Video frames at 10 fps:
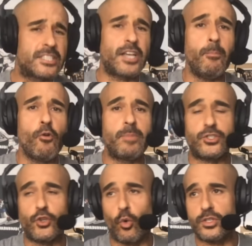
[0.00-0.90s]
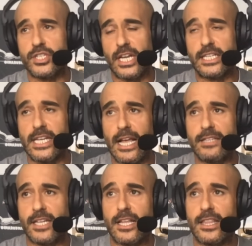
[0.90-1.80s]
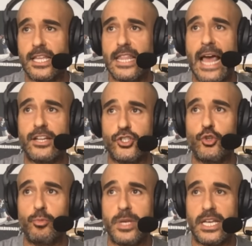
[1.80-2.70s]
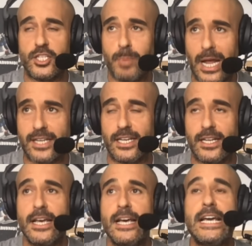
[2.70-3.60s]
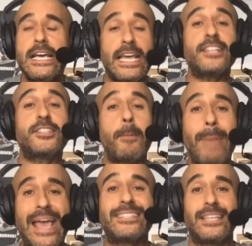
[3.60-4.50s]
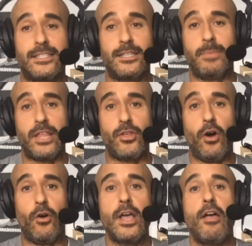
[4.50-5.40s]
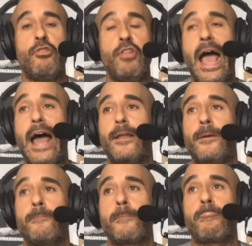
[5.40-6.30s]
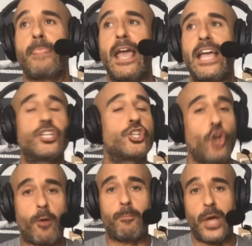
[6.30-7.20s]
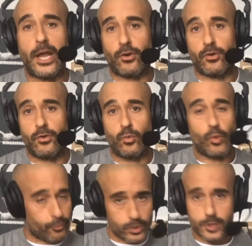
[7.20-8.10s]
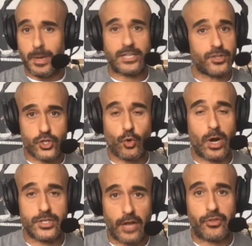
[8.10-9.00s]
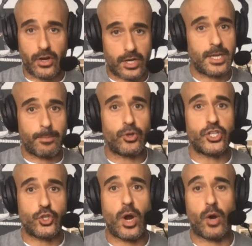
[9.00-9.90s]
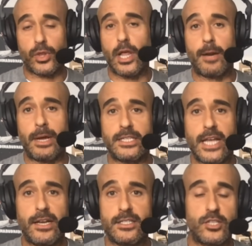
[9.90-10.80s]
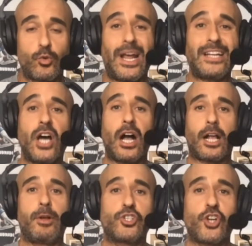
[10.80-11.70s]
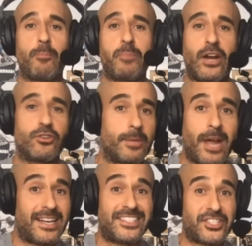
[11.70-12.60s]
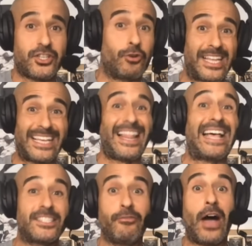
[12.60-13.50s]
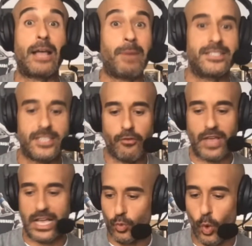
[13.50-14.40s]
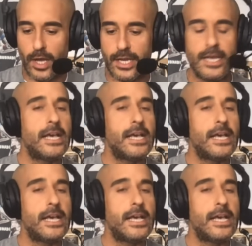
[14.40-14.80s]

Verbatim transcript: Some movement towards Nick Diaz, and I think that is to be expected. It is amazing to me, though, that a sharp better with respect to the squares out there, because I'm pretty square with a lot of my tendencies. When I talk about sharp betters, I'm not necessarily classifying myself as one,